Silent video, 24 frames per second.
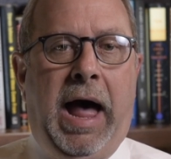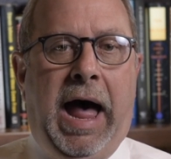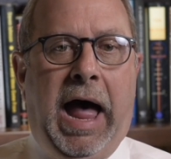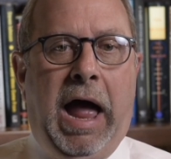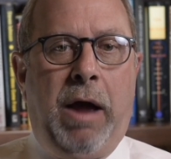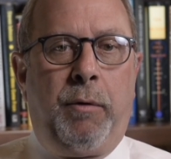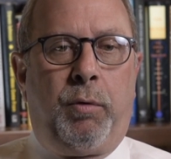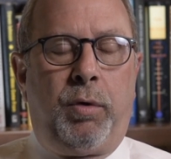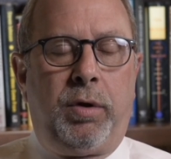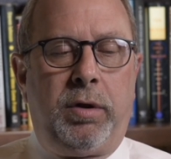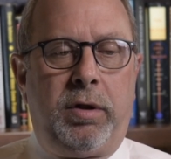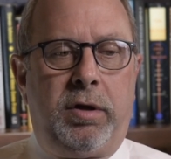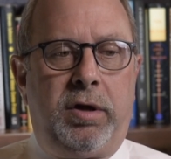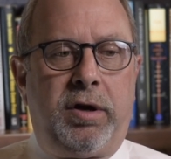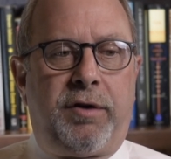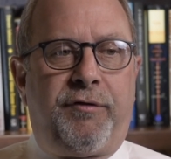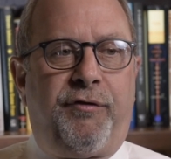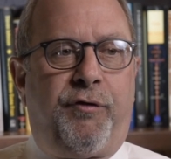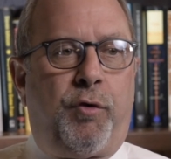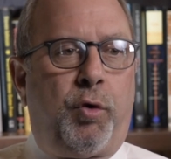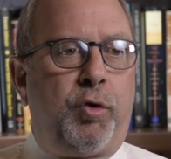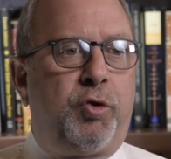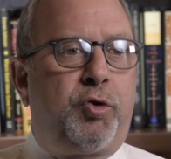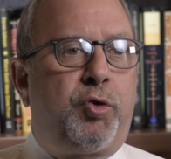I will
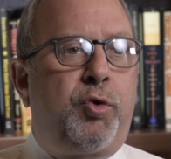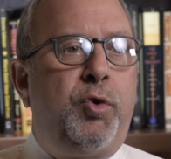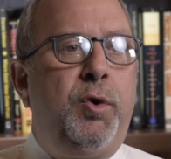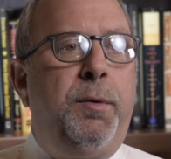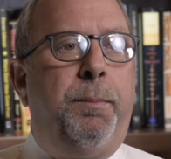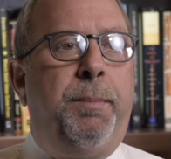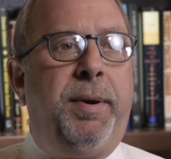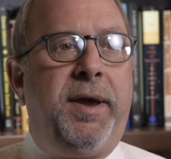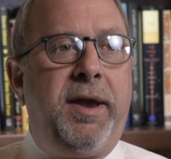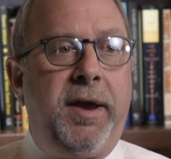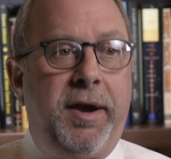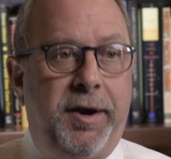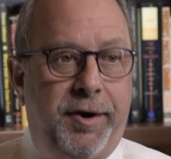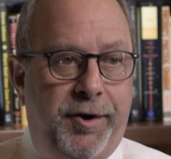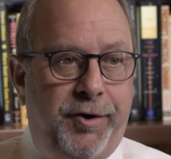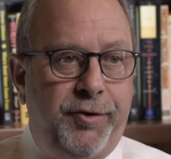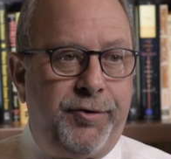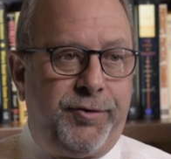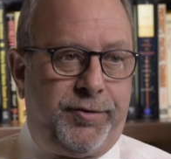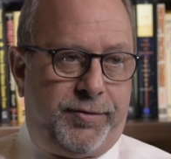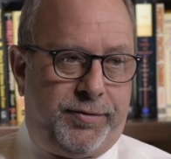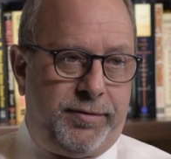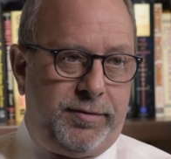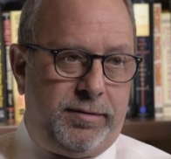look for true
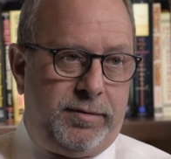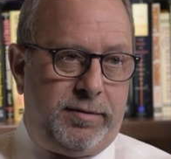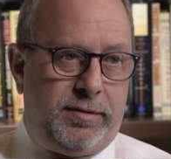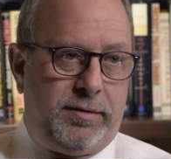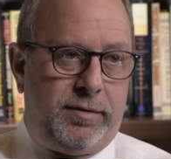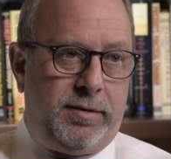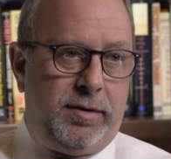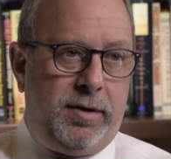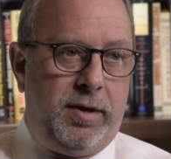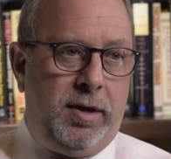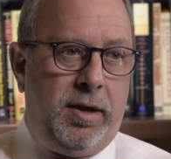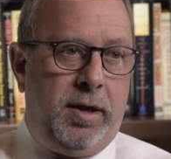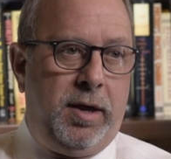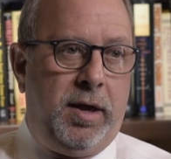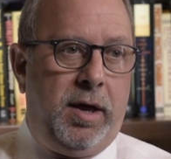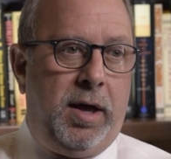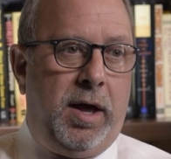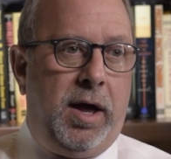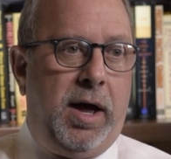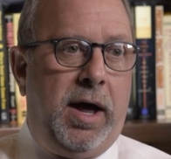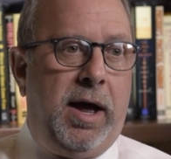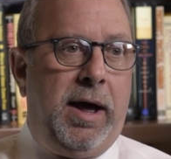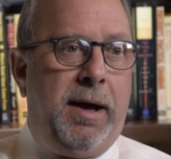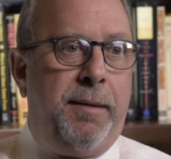peers
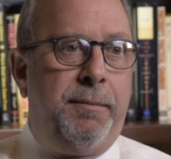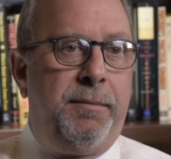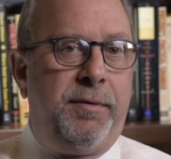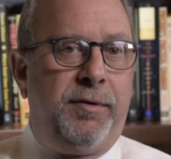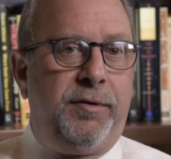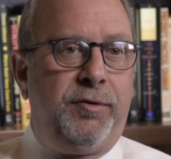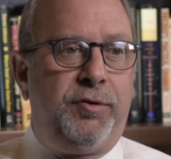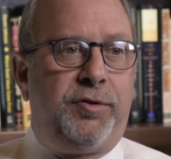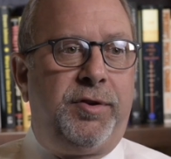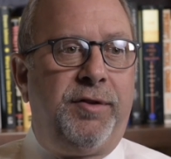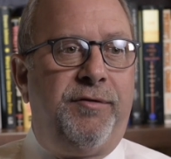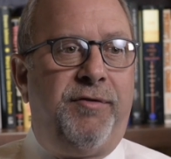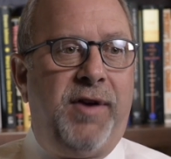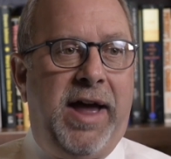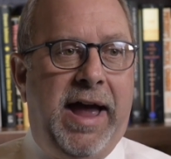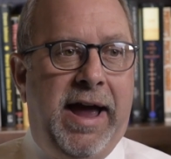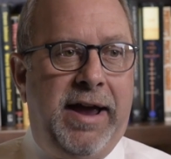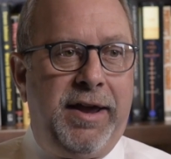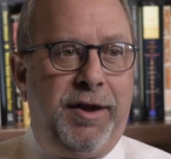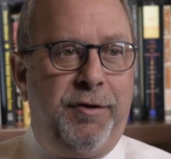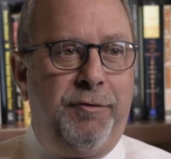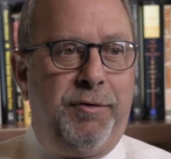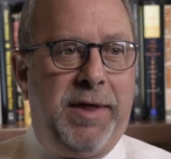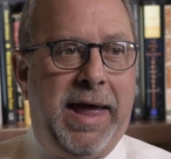to
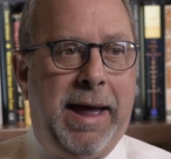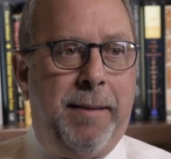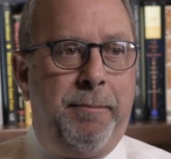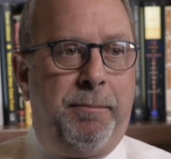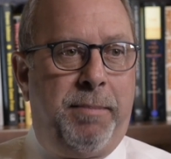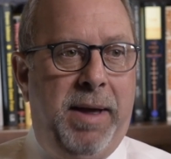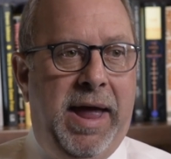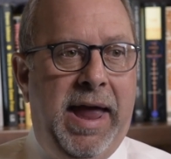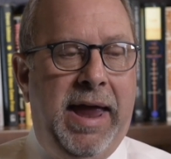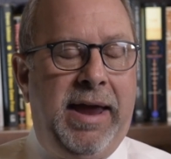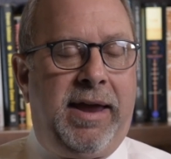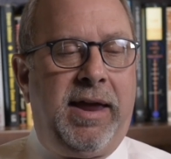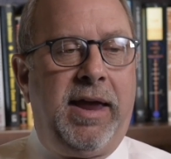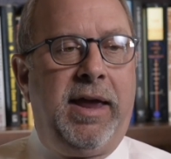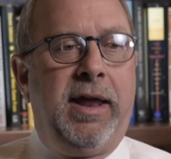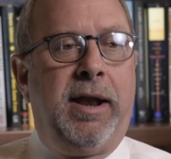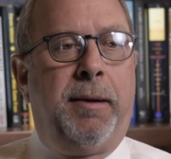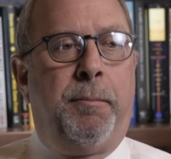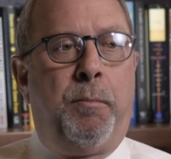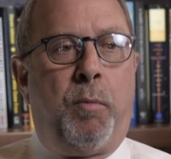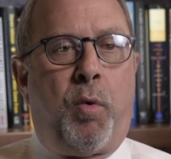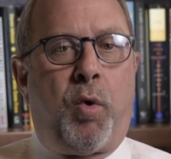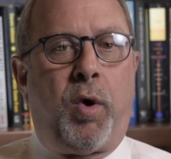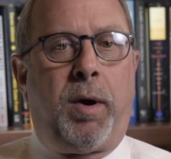value that bank
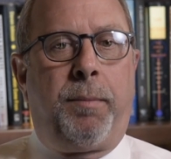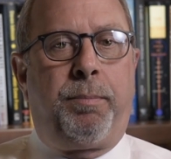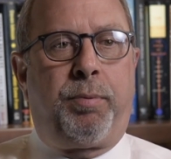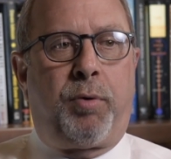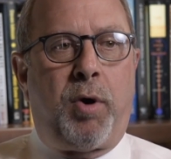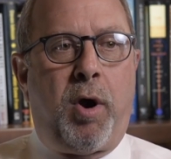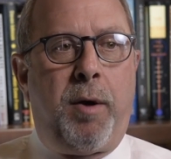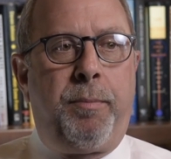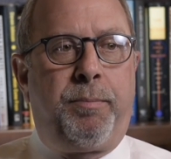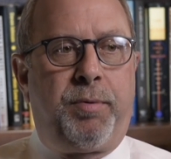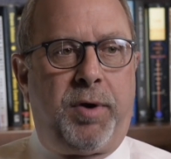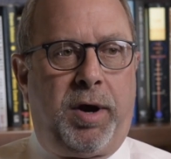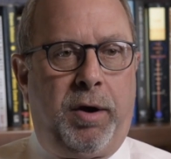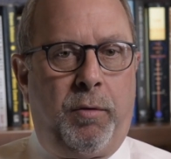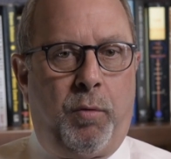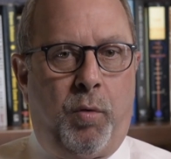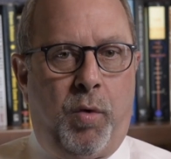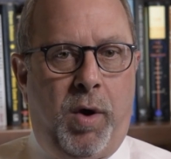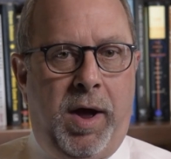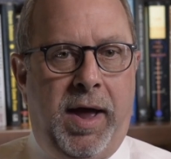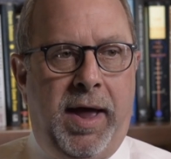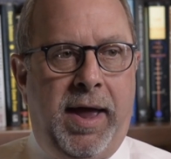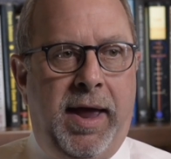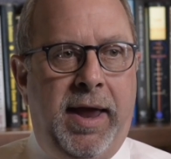in a more appropriate
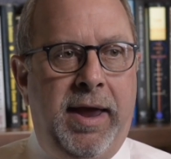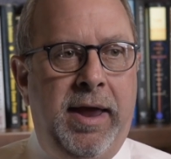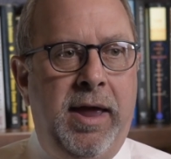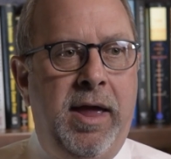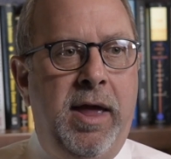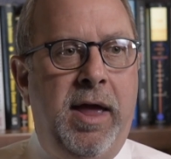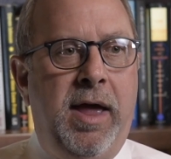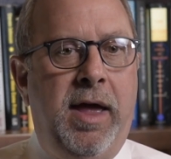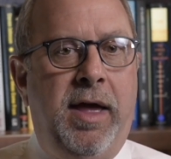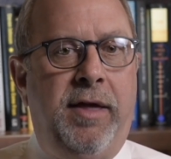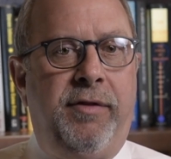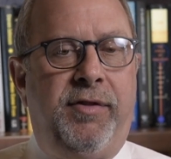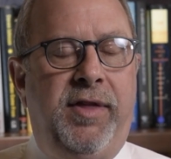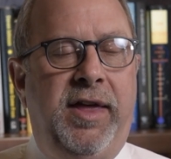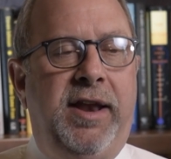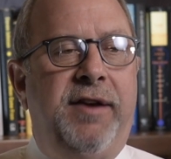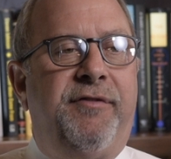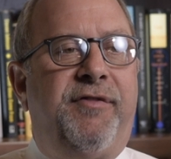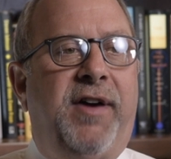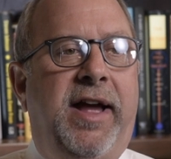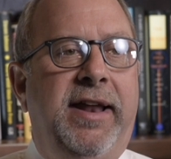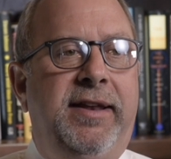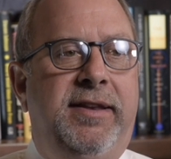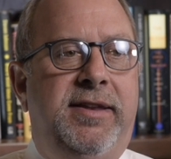way,
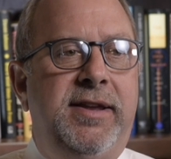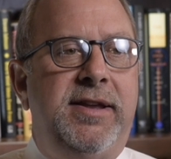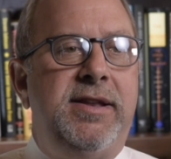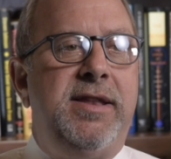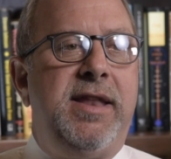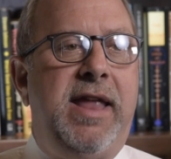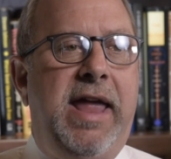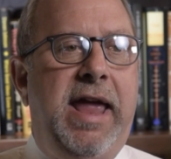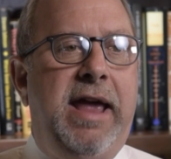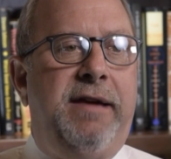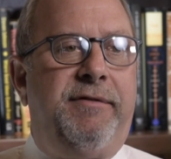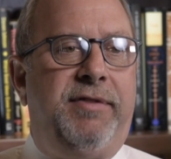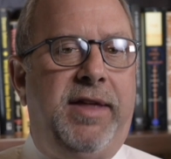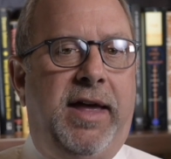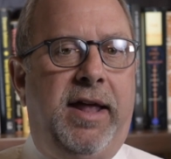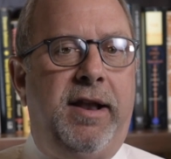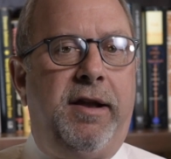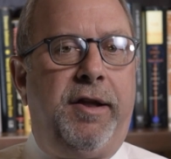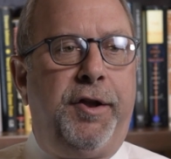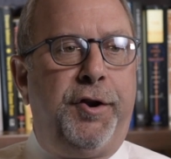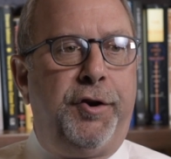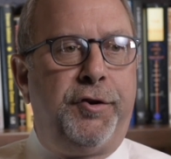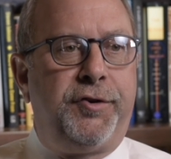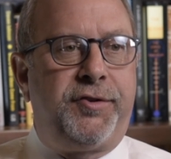that if I didn't have
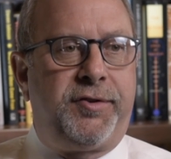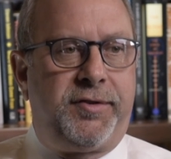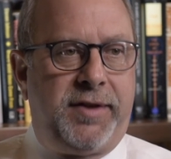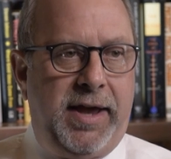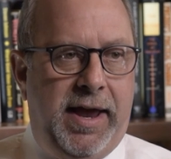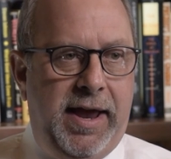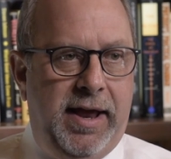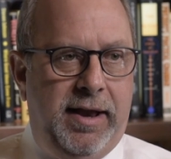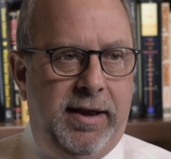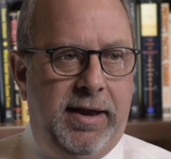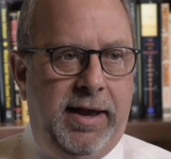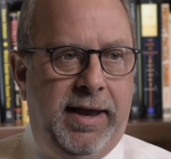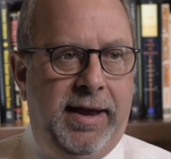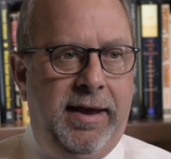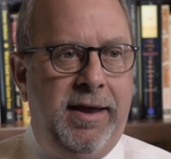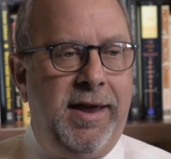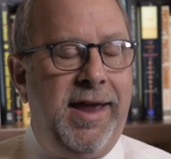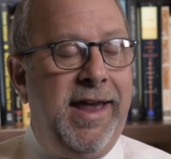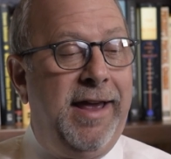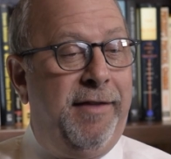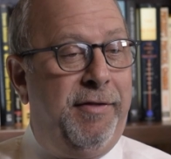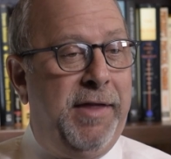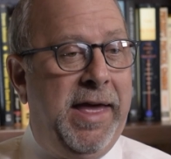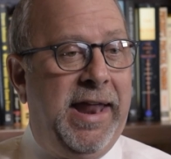that understanding
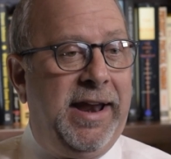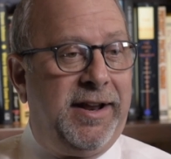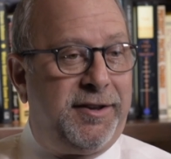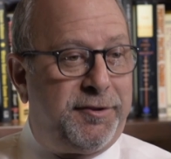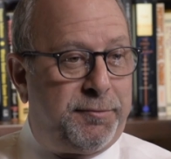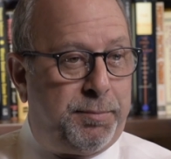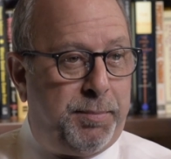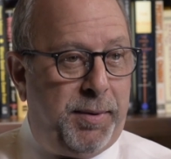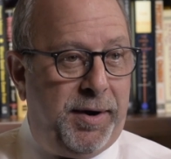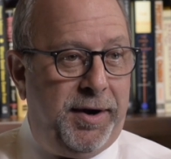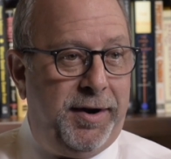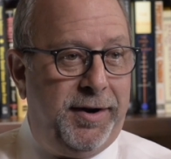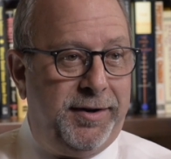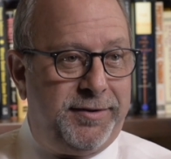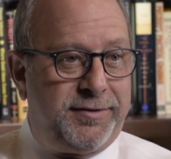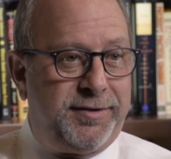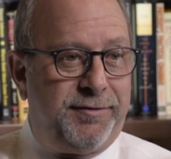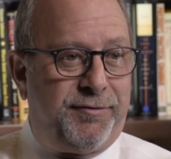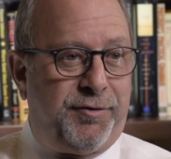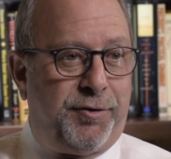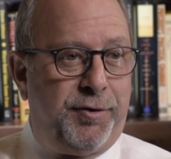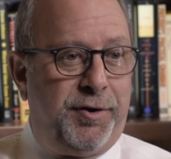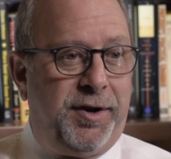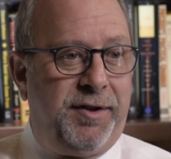and that
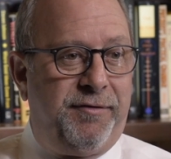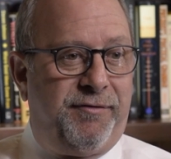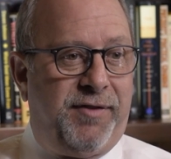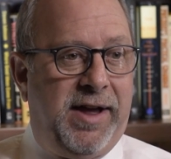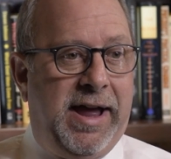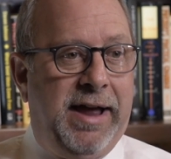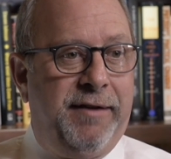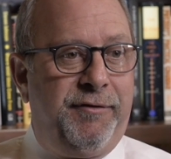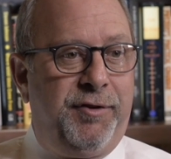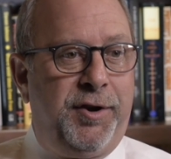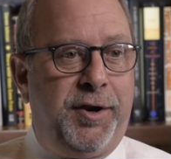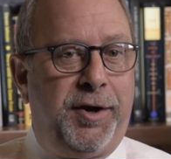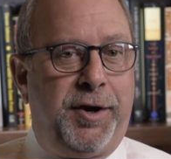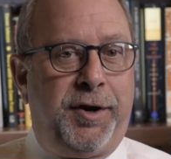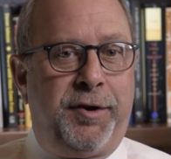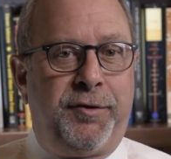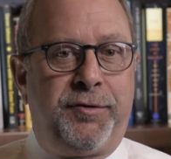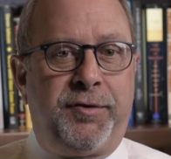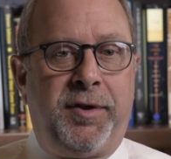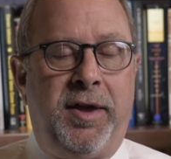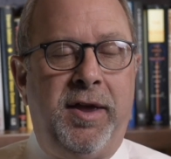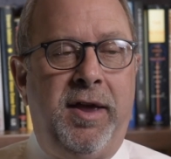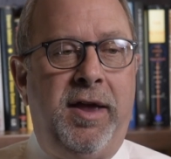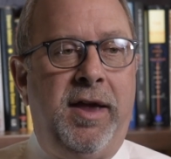experience of 35
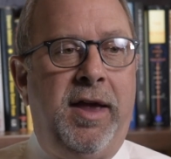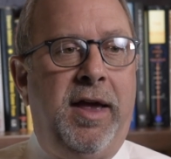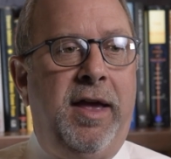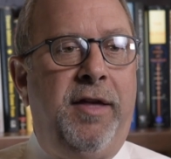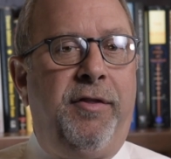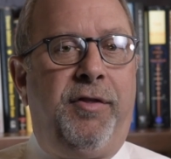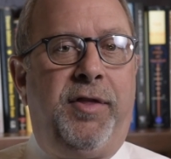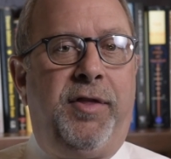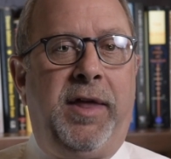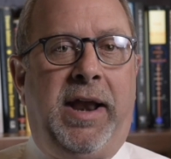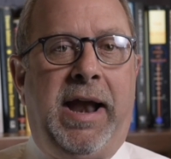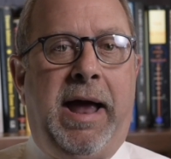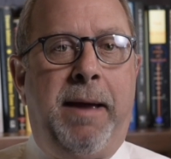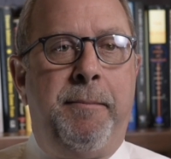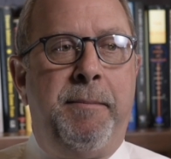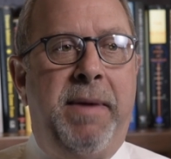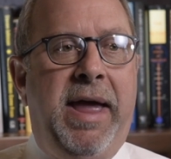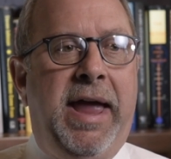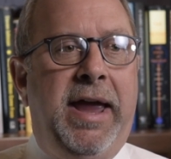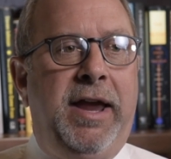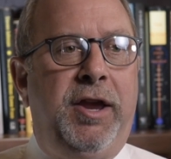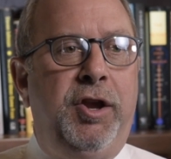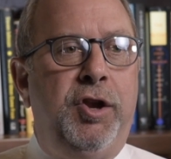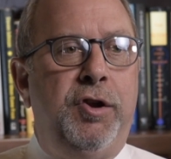years, that I
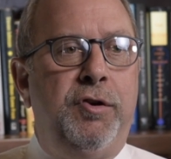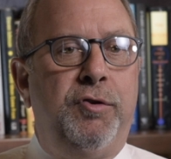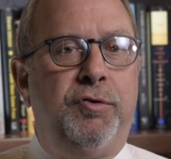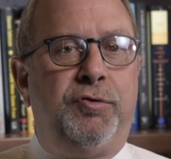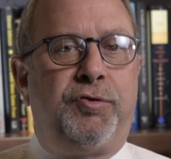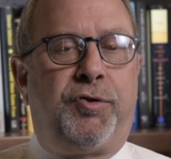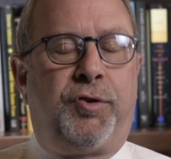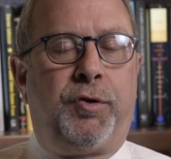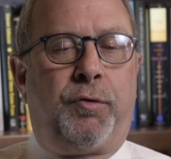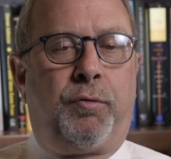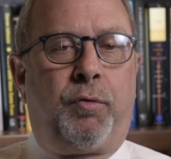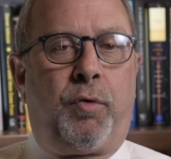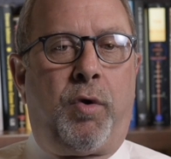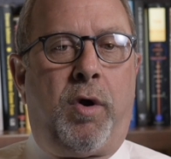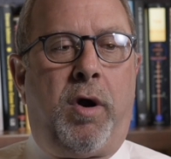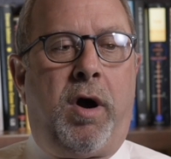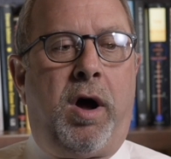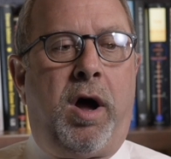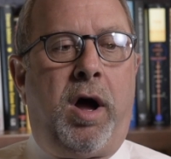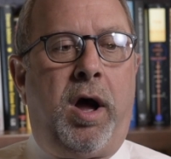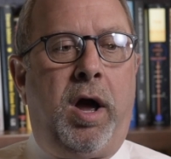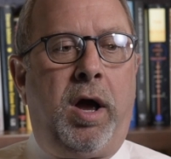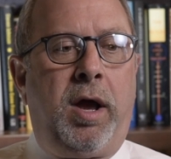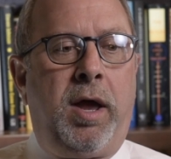may use the
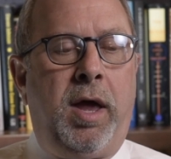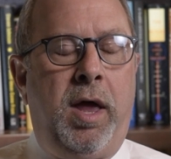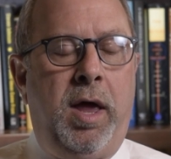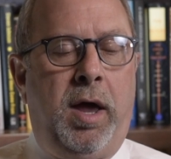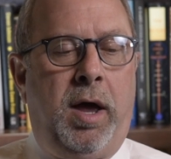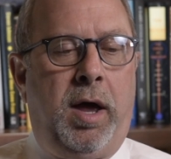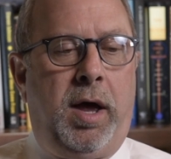wrong